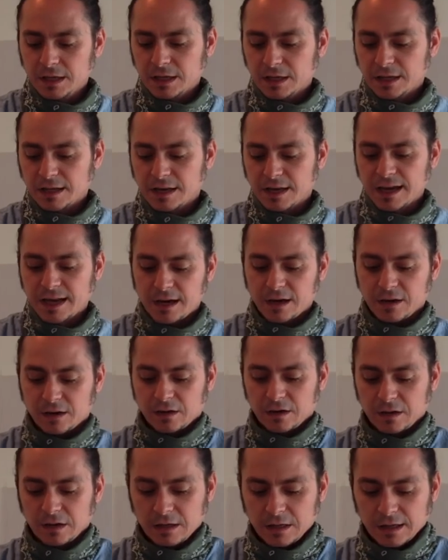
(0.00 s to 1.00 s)
and
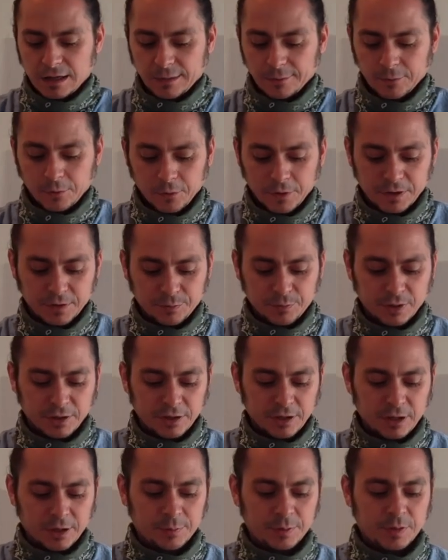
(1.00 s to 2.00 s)
now I'm going to put
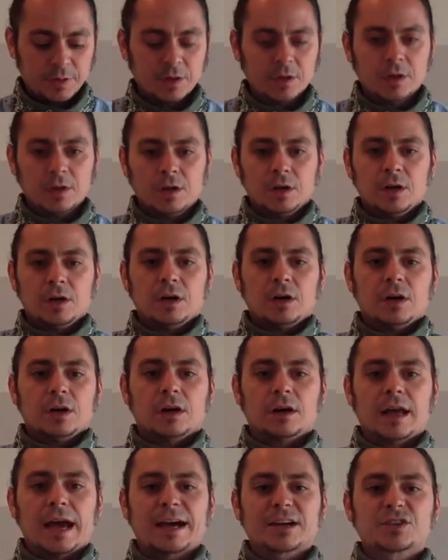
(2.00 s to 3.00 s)
up
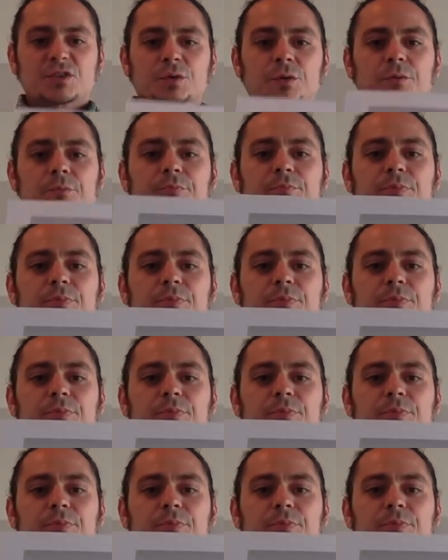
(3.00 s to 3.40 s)
an actual